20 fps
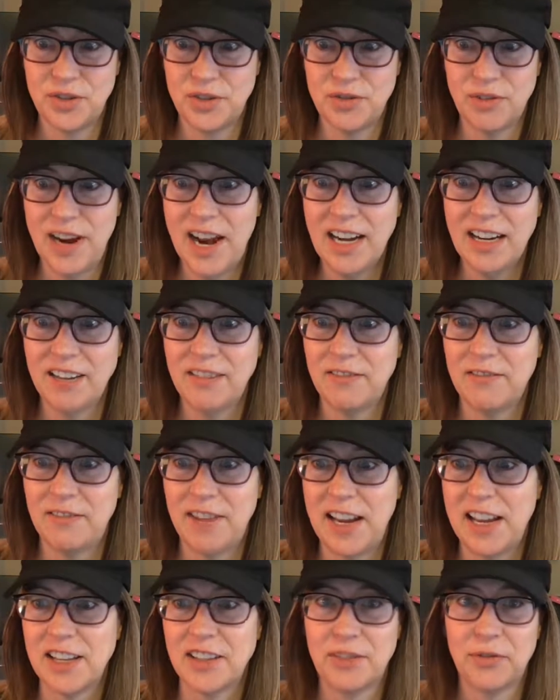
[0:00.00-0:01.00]
Dragons
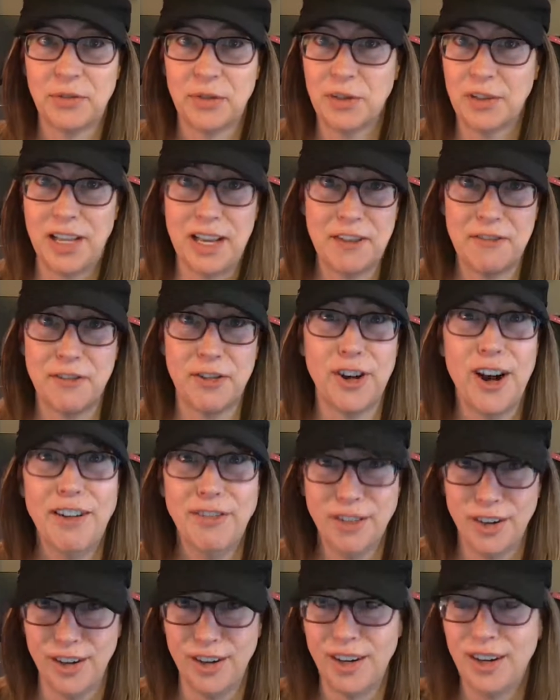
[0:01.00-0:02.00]
fans for like
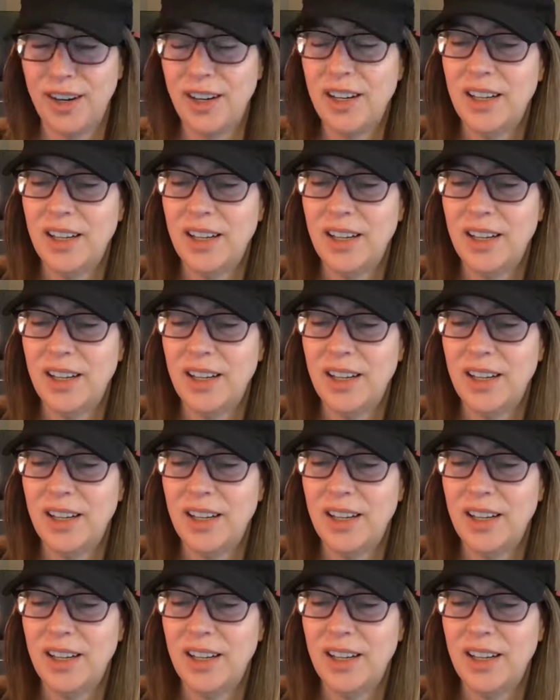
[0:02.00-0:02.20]
forever.